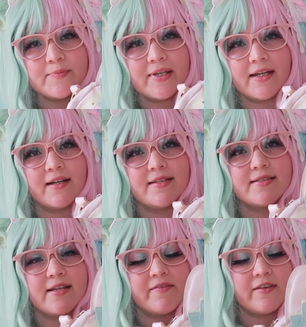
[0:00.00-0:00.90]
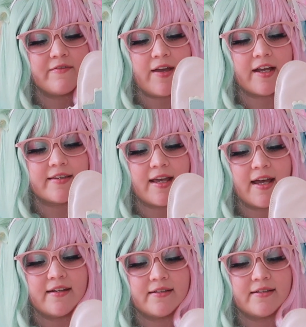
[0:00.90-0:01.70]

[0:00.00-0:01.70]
because of the fact that